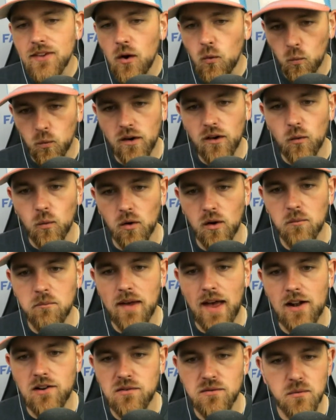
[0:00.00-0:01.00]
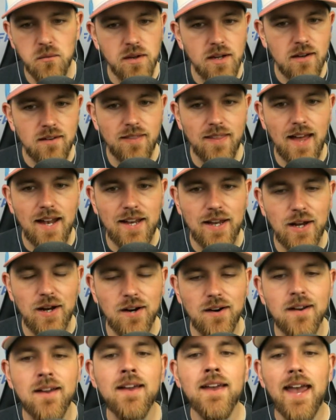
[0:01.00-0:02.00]
real-world matchups. And we'll get to that
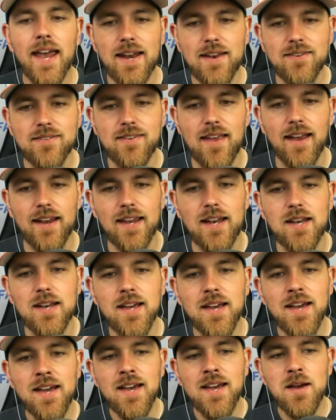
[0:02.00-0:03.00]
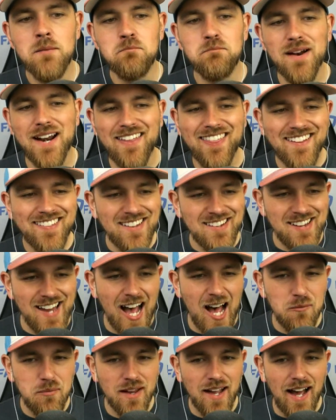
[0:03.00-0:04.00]
here in a second. But I think the
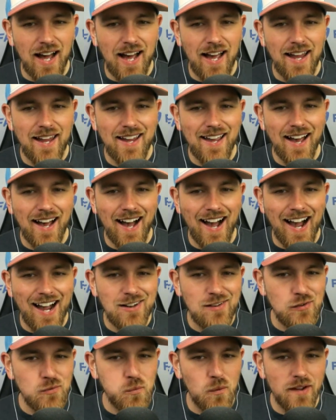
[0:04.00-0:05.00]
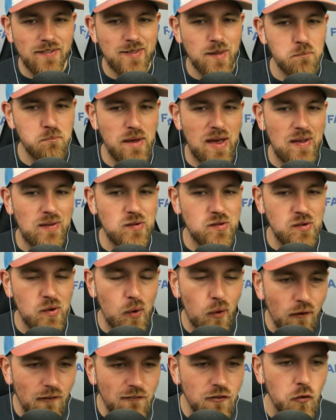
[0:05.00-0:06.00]
top guy, I just want the best
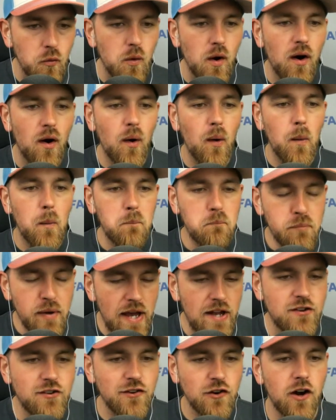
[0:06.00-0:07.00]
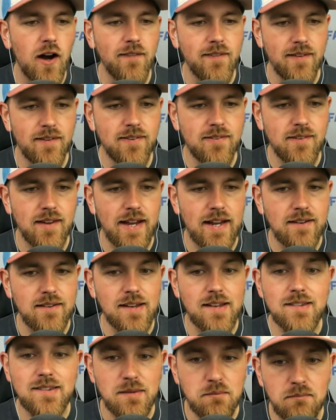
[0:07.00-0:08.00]
overall pitcher on this slate.
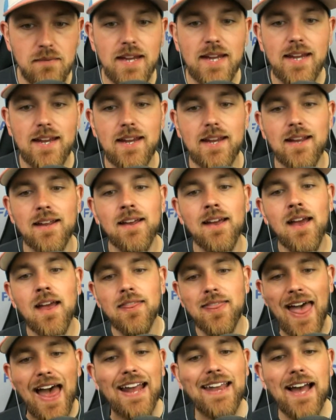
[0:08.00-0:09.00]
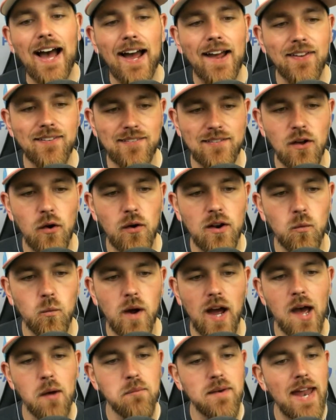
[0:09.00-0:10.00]
And to me, that guy is Logan
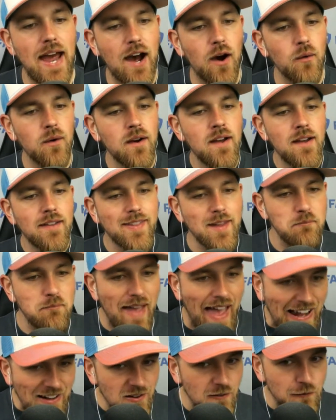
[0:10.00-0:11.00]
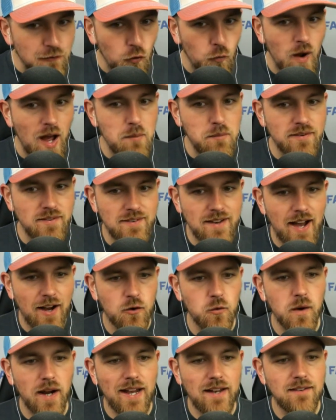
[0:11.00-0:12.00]
Webb. Now, the matchup for Webb is not
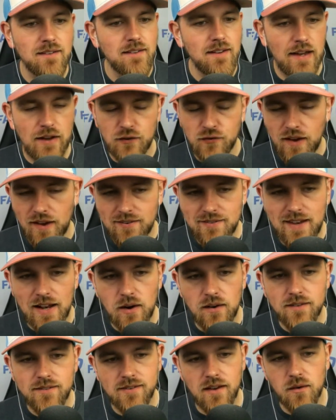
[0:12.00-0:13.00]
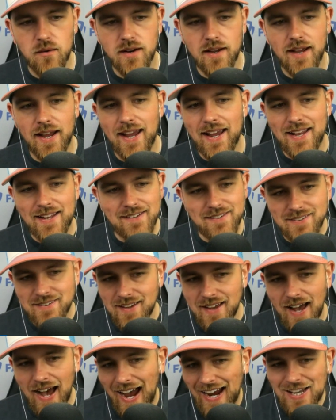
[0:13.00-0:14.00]
great. He's facing Arizona, and
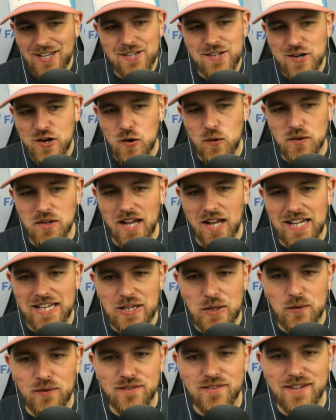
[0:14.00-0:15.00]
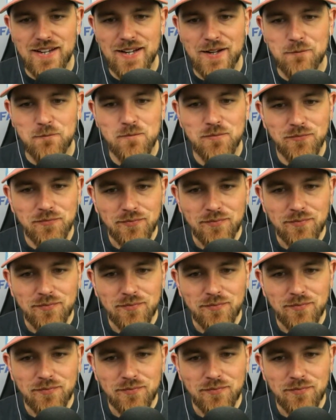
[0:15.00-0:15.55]
I don't like using